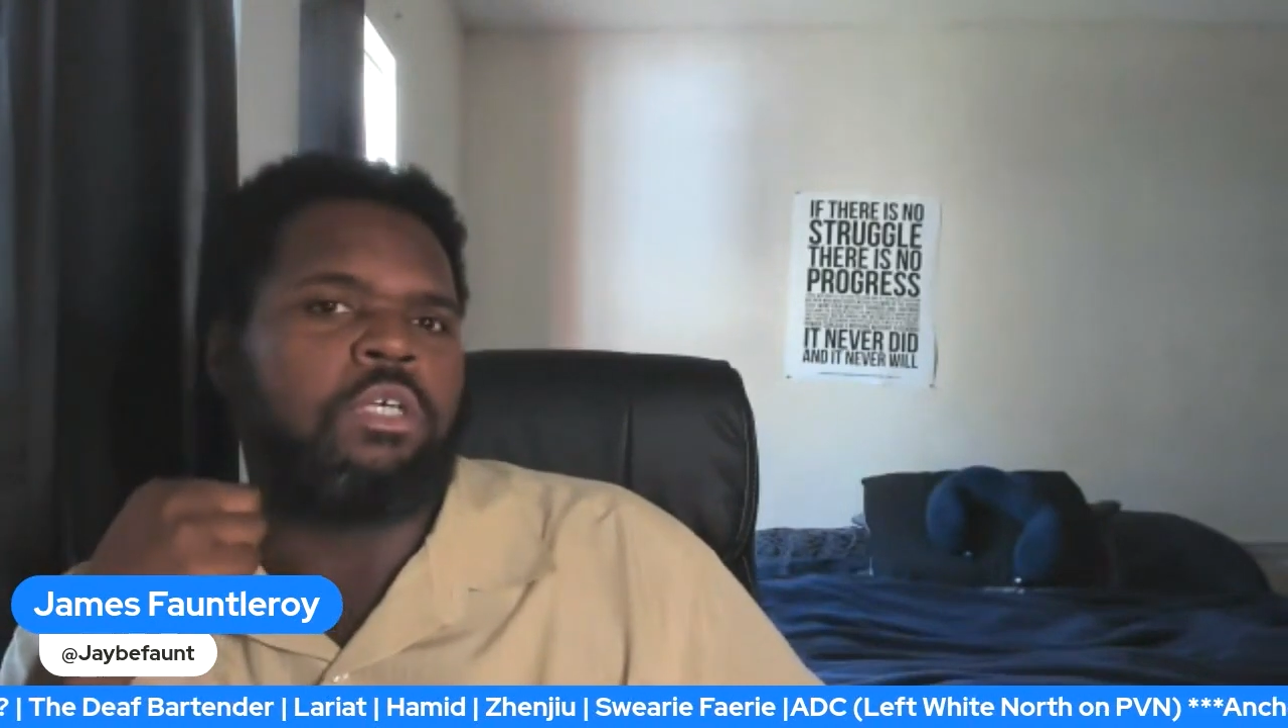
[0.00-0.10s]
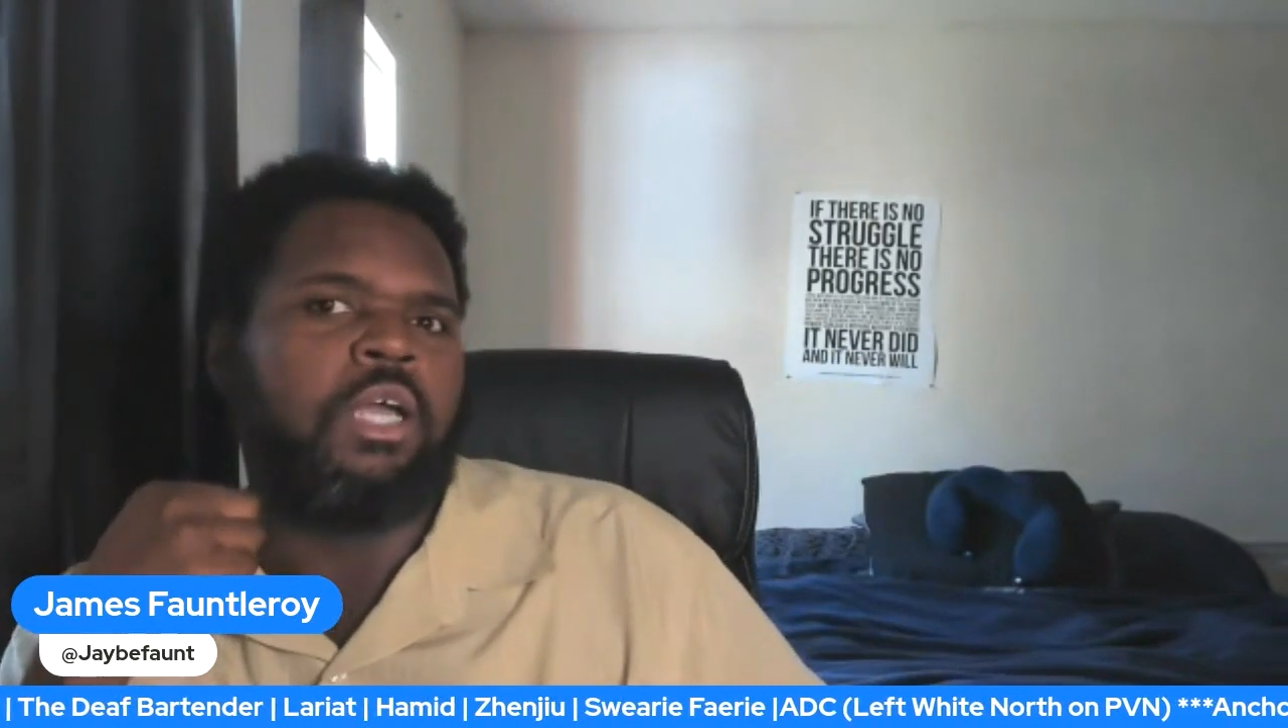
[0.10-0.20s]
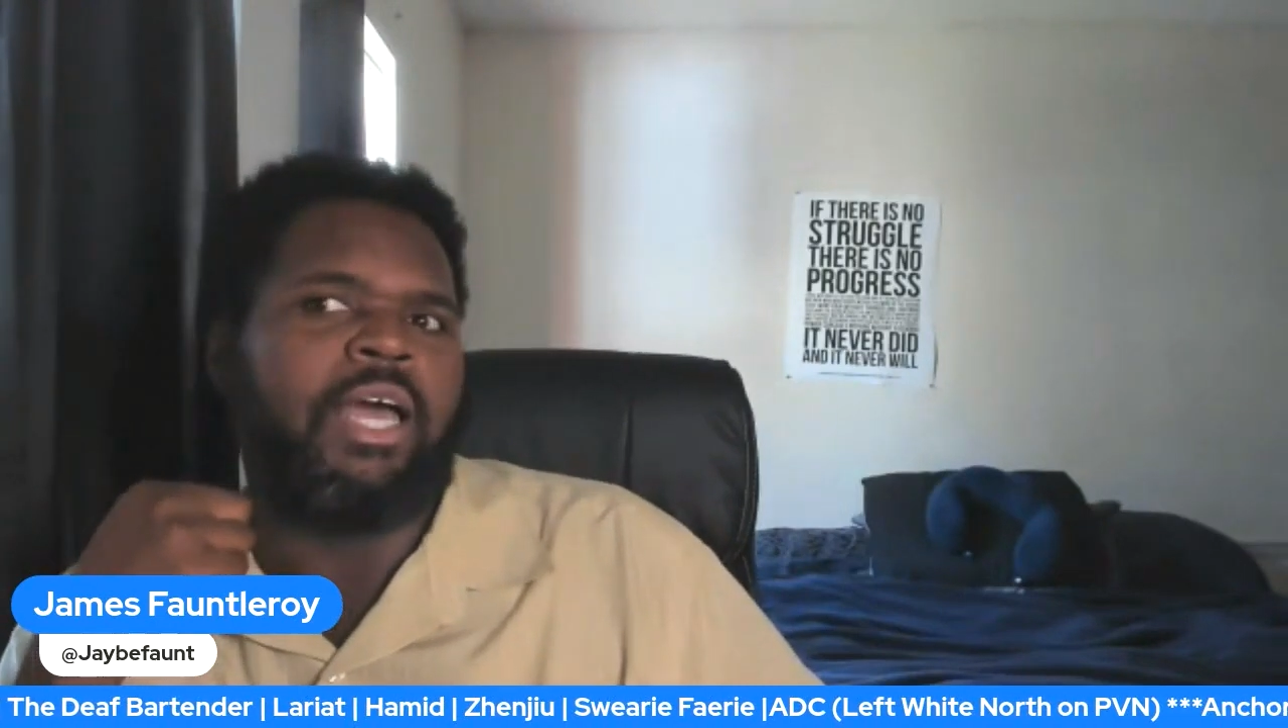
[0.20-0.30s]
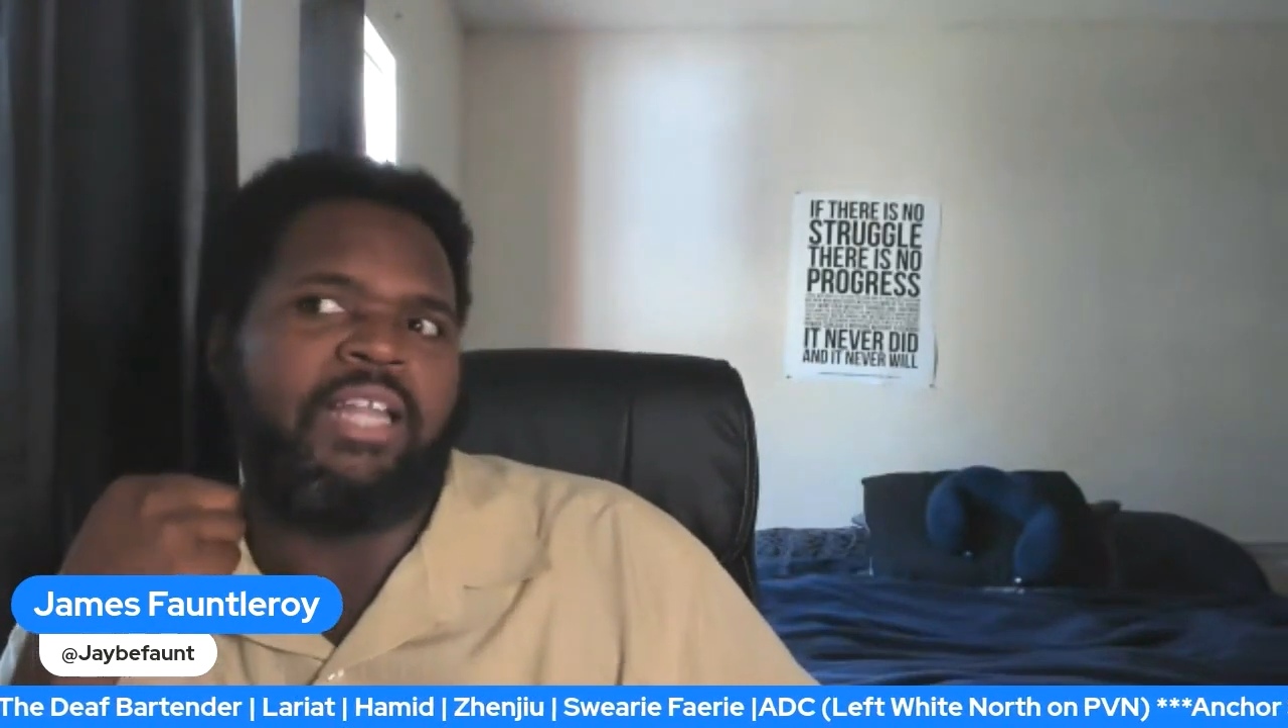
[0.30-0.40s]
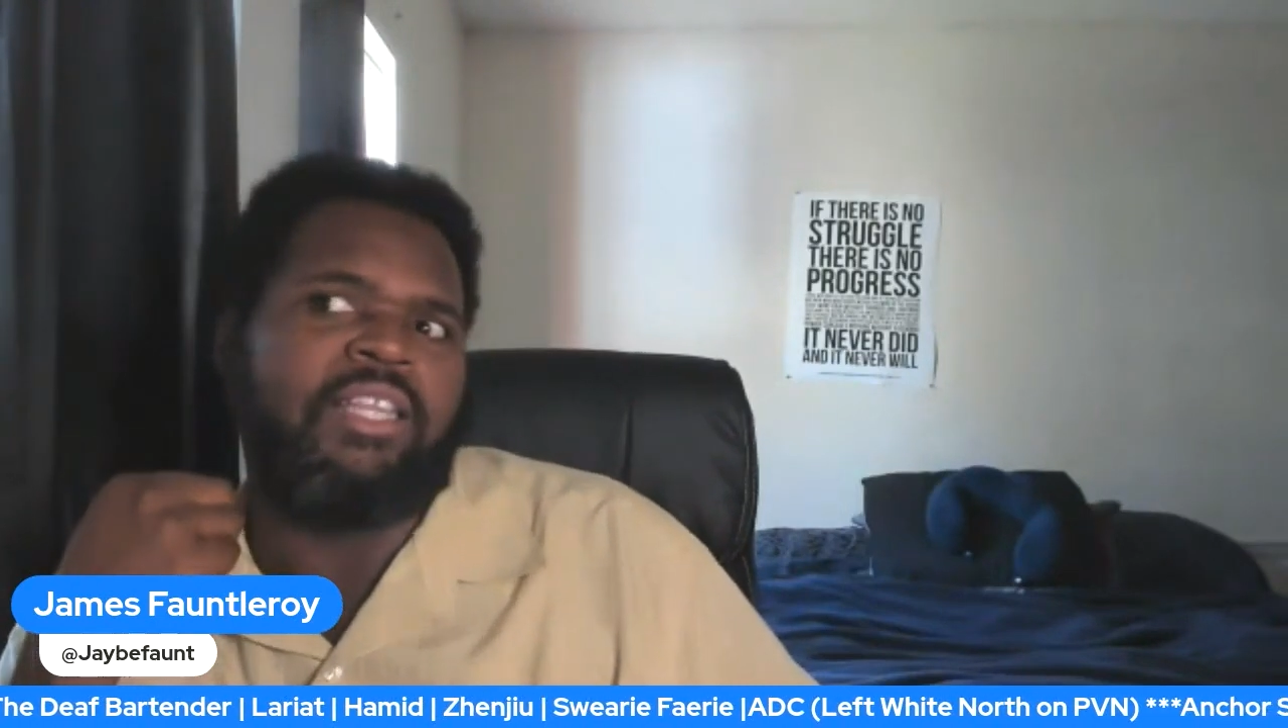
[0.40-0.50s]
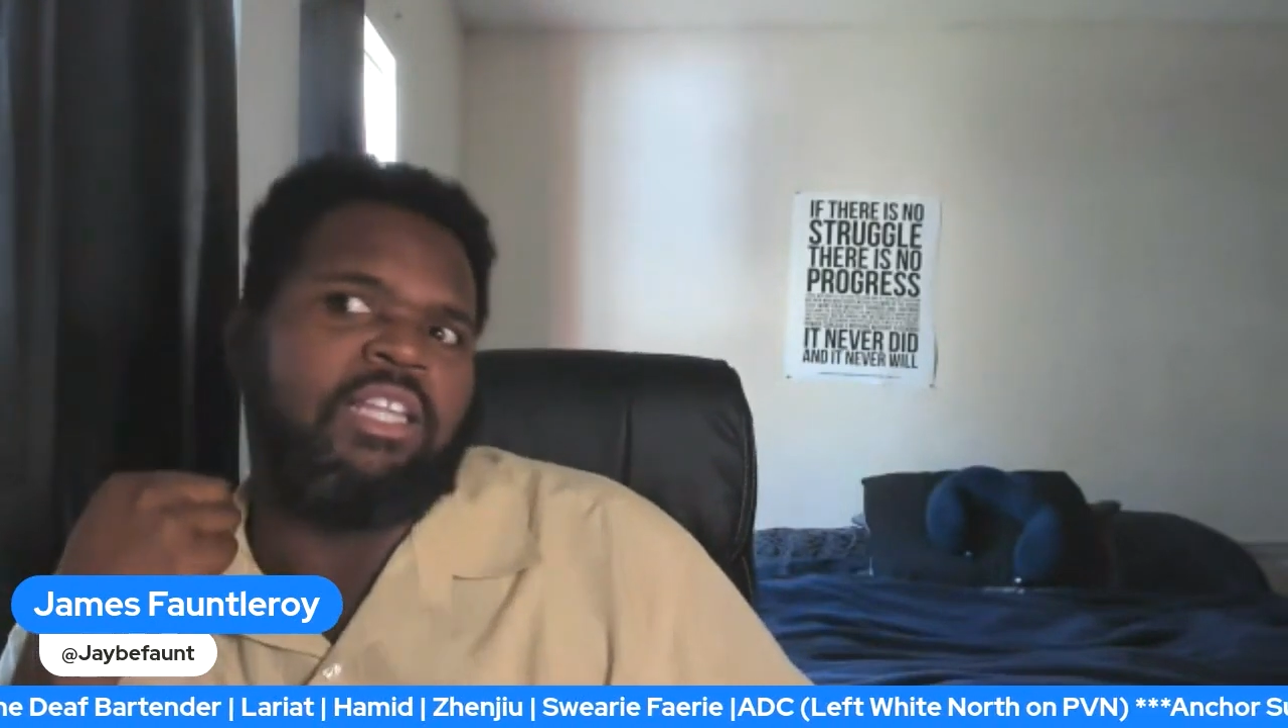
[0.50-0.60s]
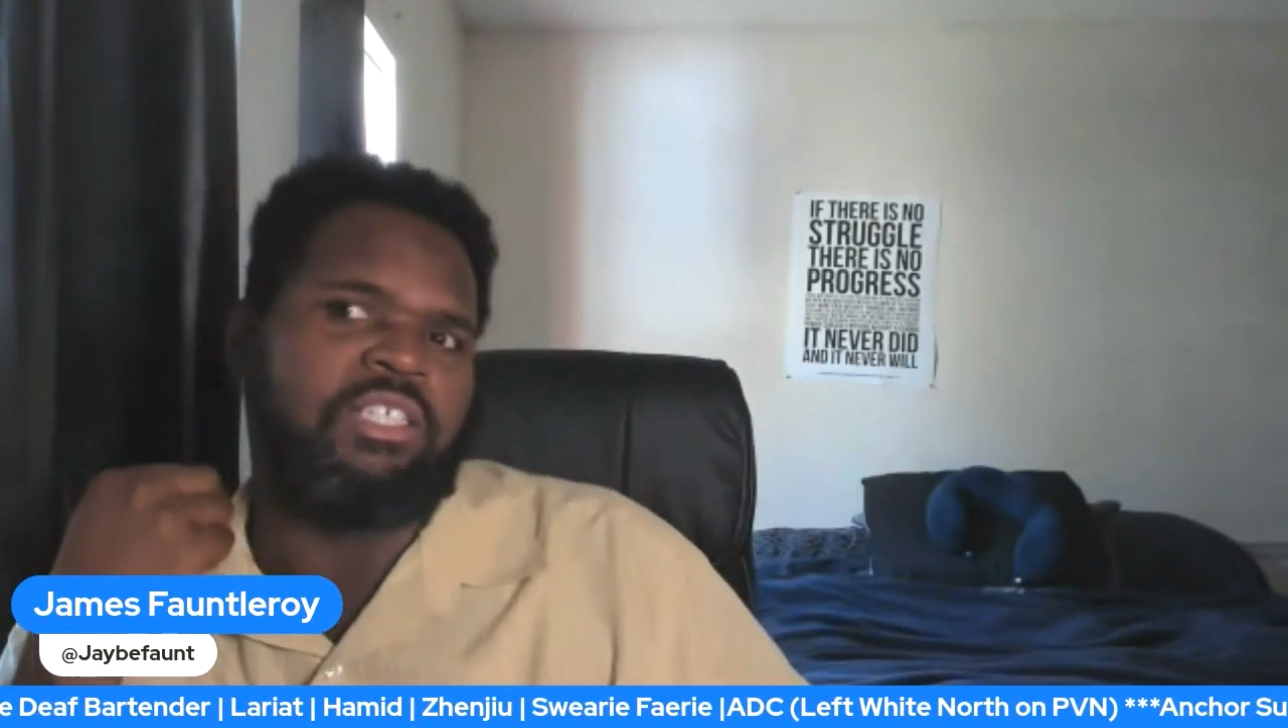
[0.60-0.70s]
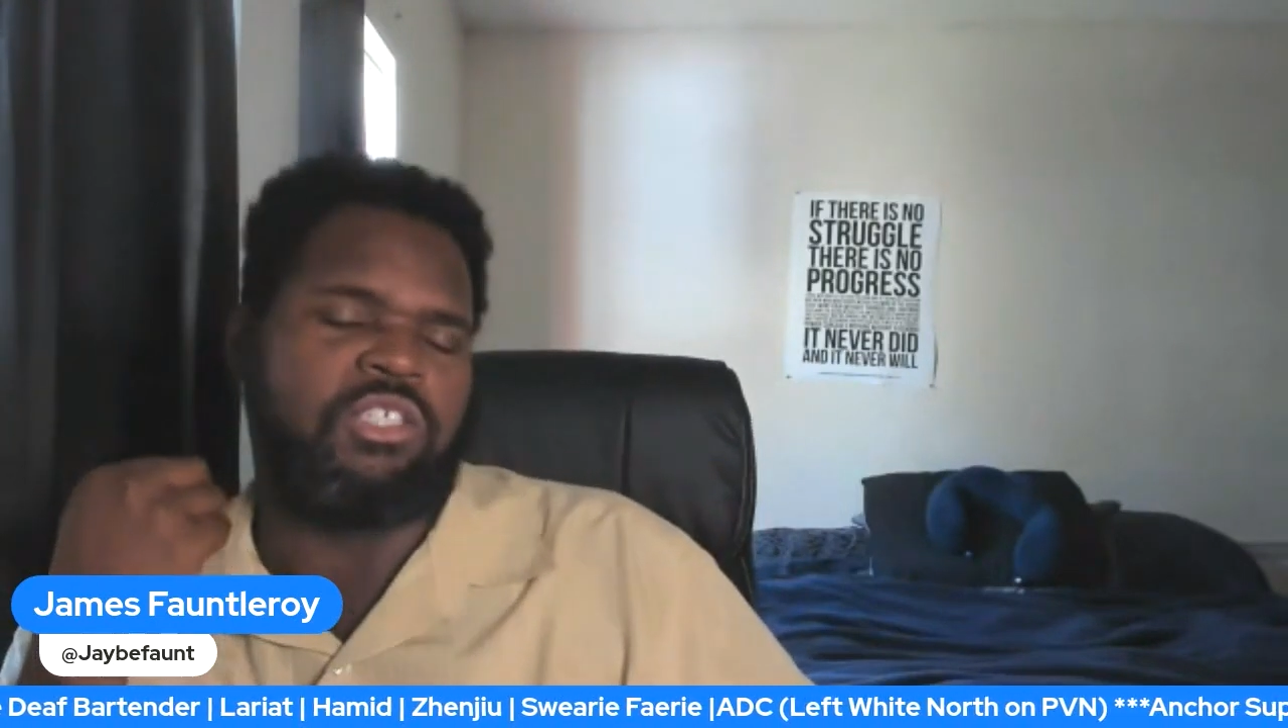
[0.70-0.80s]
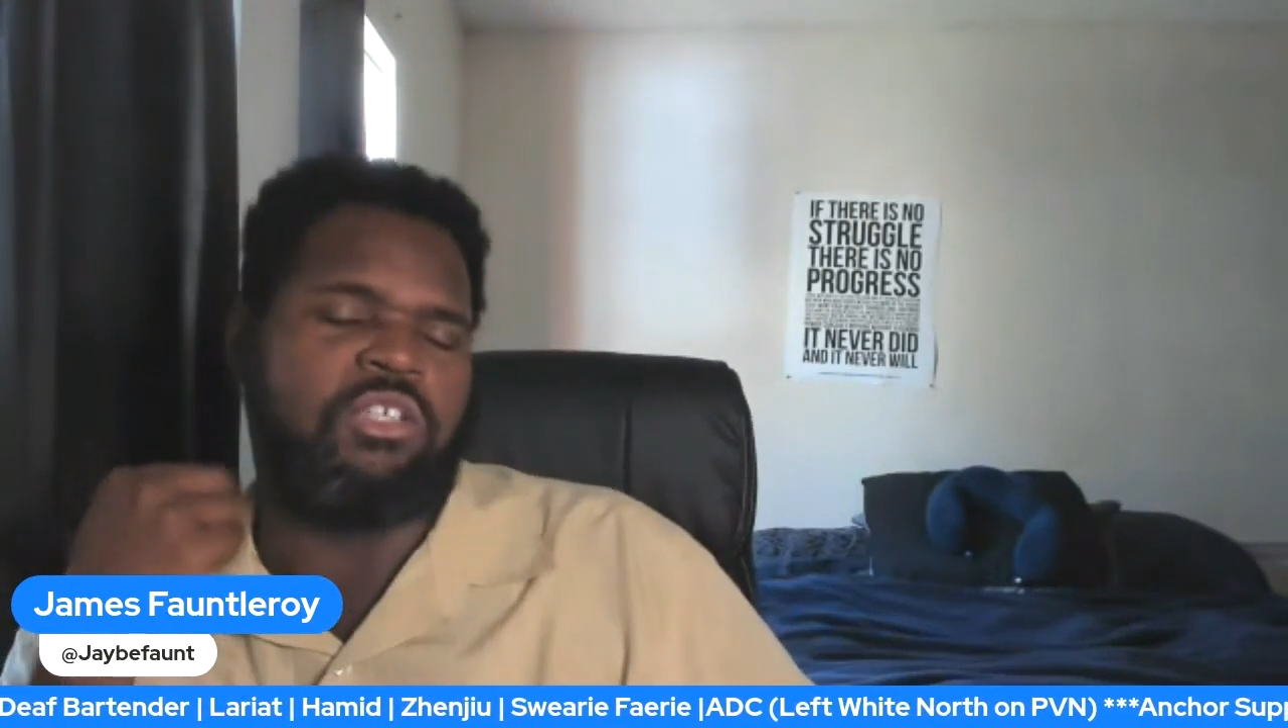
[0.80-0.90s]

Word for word: And I think this is